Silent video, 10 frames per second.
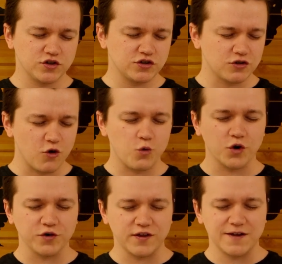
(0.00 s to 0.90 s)
so
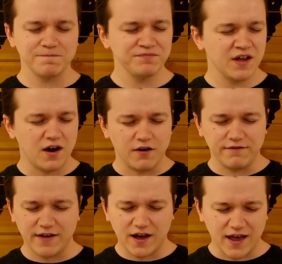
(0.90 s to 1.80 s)
worthy of
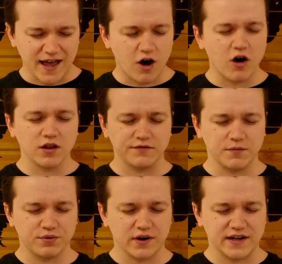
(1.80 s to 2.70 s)
all of the
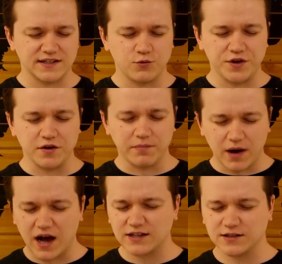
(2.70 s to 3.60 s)
praise that we could
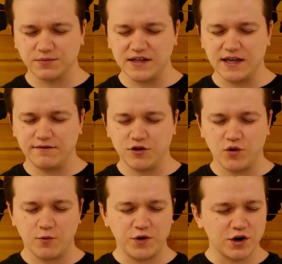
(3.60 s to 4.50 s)
possibly give you.
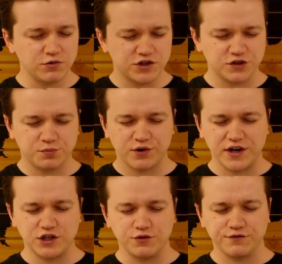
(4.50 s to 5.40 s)
And we don't just
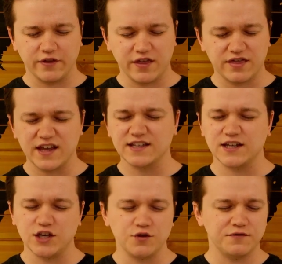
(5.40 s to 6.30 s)
praise you for the things
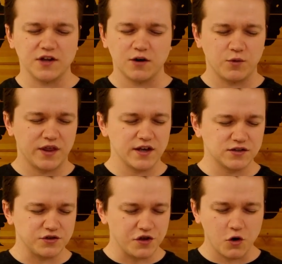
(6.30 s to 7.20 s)
that you've done with
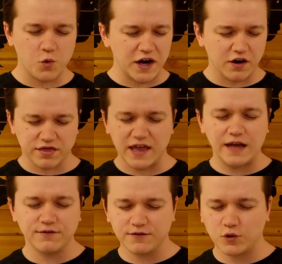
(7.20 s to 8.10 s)
us. Though we are
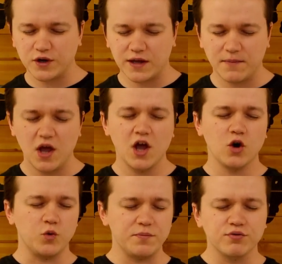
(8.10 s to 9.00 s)
thankful for them,
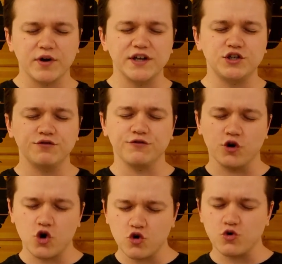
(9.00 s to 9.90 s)
we praise you for
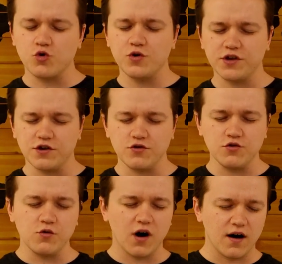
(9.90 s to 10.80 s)
who
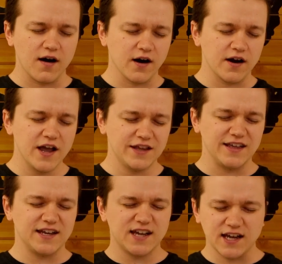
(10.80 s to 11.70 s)
you are
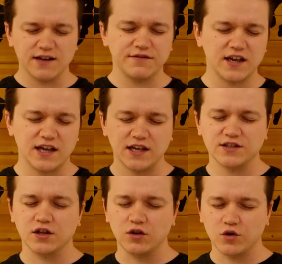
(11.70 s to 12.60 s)
the King of
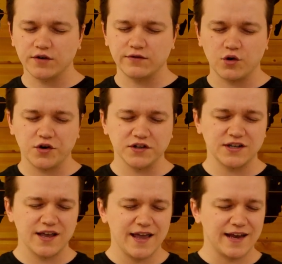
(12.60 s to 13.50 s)
Kings, the Lord of Lords.
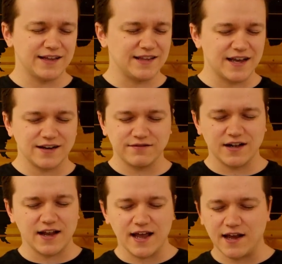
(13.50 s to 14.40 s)
And at the end of the
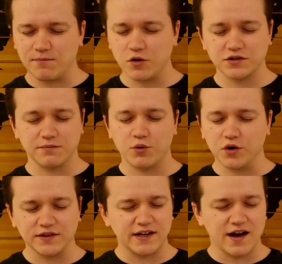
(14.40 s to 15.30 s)
day, most
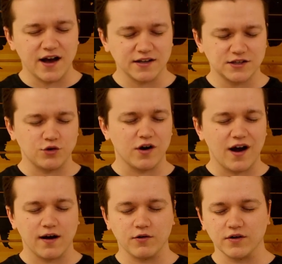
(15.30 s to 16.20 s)
importantly to us, you are
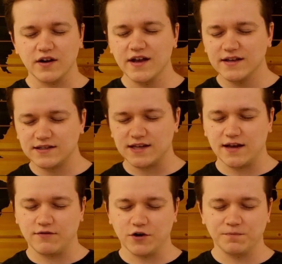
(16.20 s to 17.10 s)
our
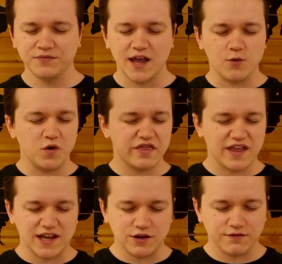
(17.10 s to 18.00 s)
Savior. And we
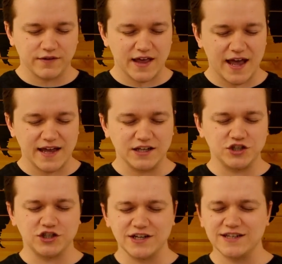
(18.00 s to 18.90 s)
thank you for that. In
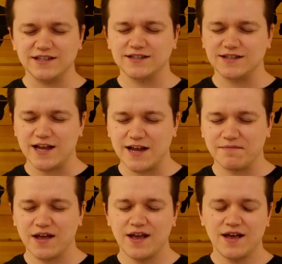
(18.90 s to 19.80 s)
Jesus' name,
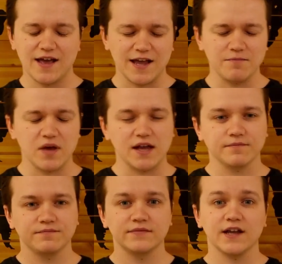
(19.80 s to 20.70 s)
amen.
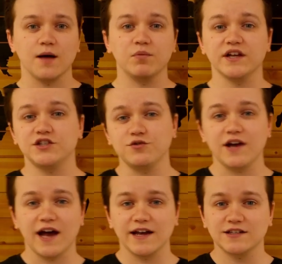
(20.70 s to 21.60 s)
God bless you
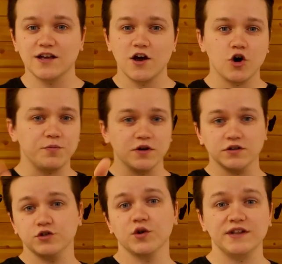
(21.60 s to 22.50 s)
guys. Hope you're
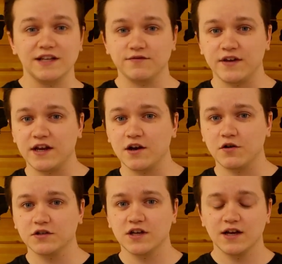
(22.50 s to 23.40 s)
enjoying these
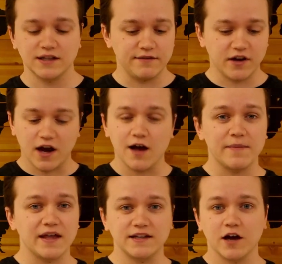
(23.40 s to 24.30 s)
videos. Leave a
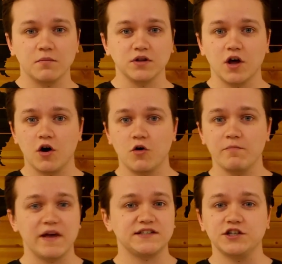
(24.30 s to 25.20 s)
comment down below.
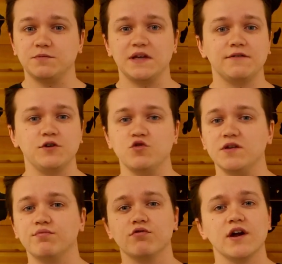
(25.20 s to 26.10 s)
Message me if you
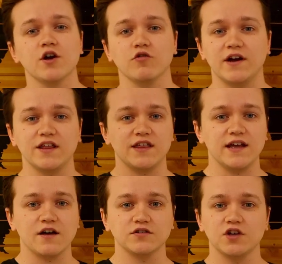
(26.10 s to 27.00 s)
need prayer or anything
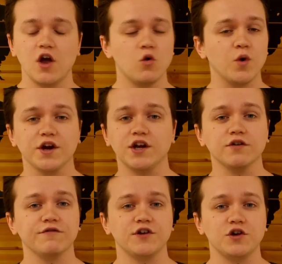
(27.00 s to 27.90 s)
else. We're here
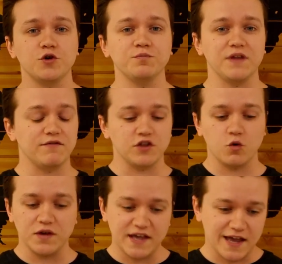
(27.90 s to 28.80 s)
for you. Even though
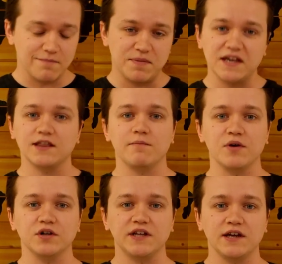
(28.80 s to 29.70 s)
we can't be in the
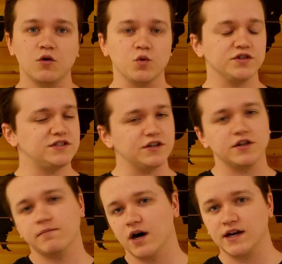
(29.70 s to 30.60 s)
building, we're still
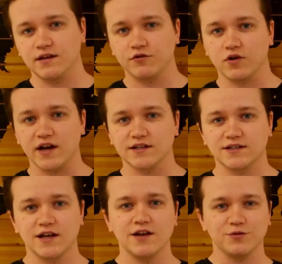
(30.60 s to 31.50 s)
the body of Christ.
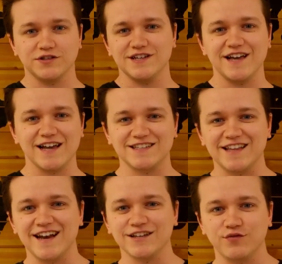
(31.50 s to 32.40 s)
We'll see you guys in the
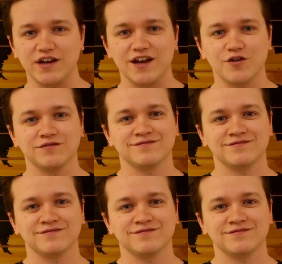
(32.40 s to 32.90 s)
next video.